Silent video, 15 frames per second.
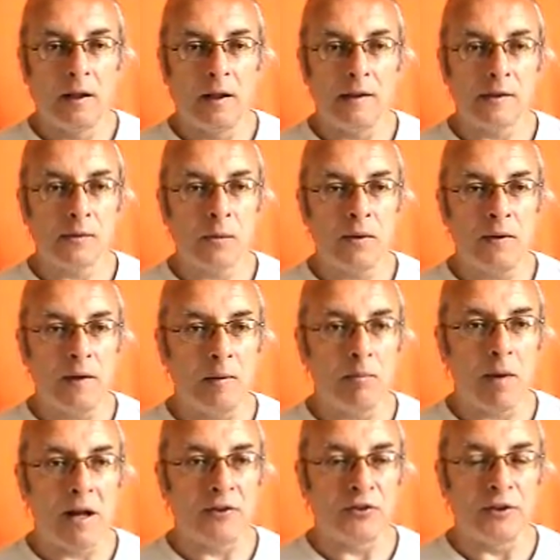It's when the
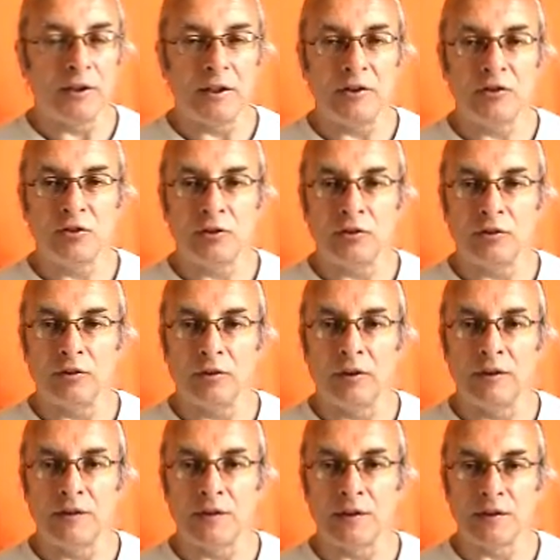imagination
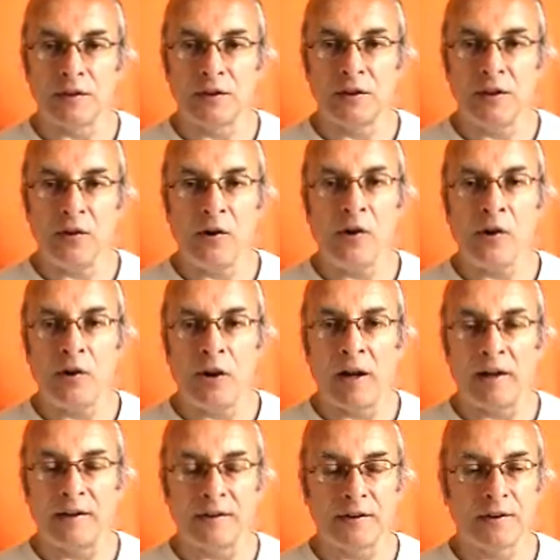is
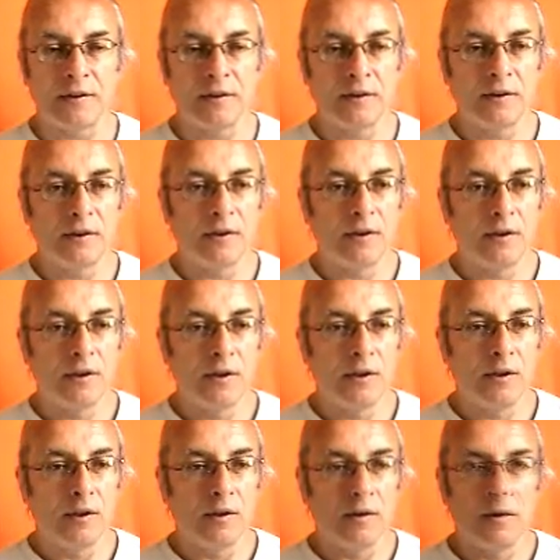exteriorized.
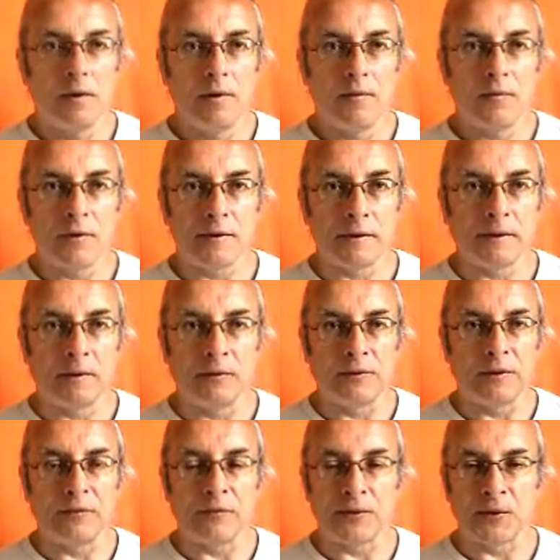There's little
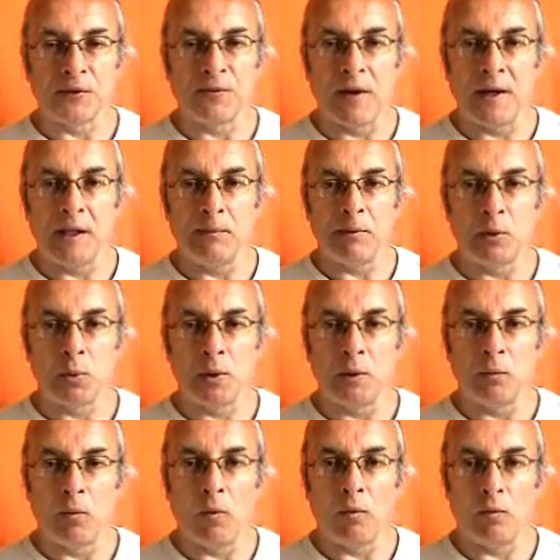difference of any
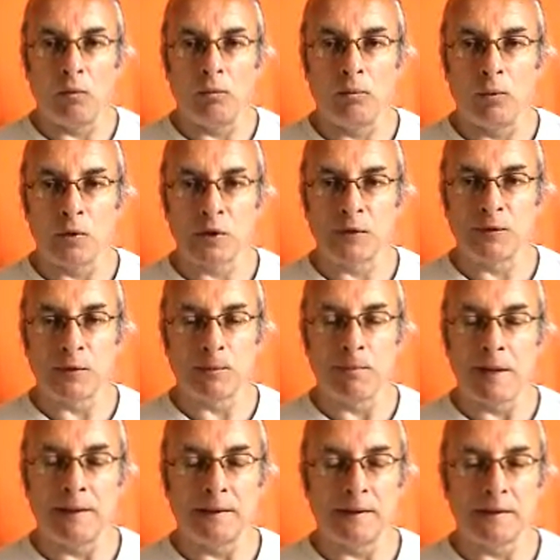between what most of us
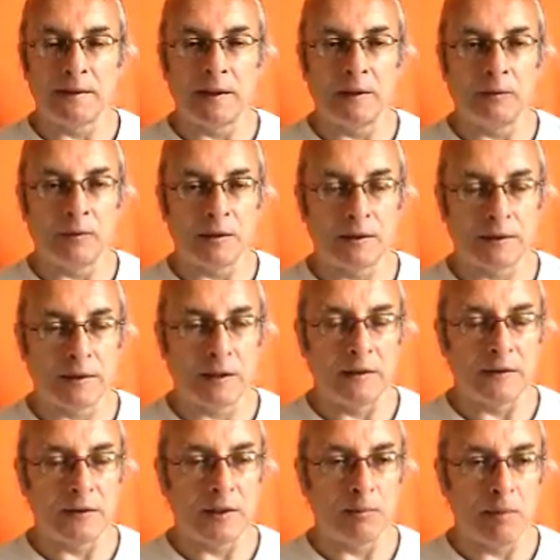might distinguish
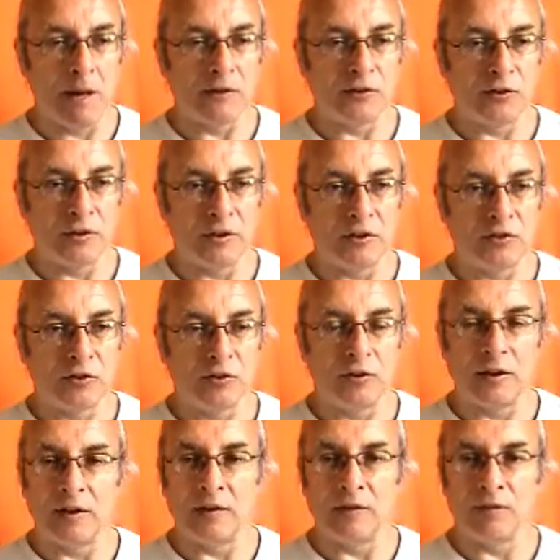as the imagination
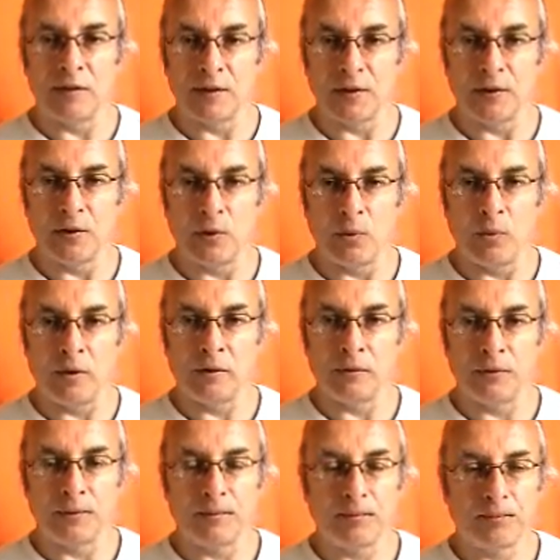and the physical
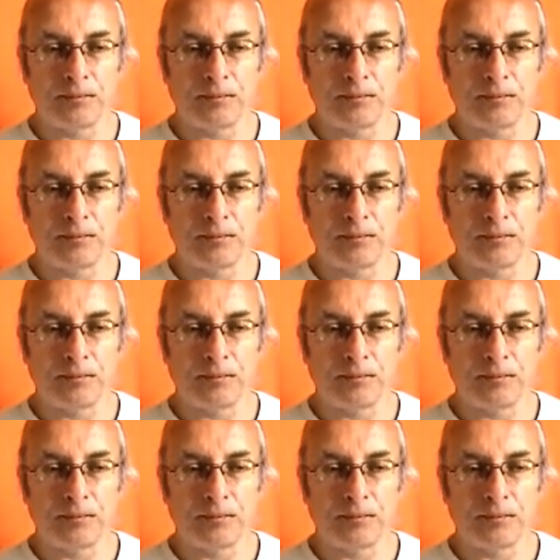world.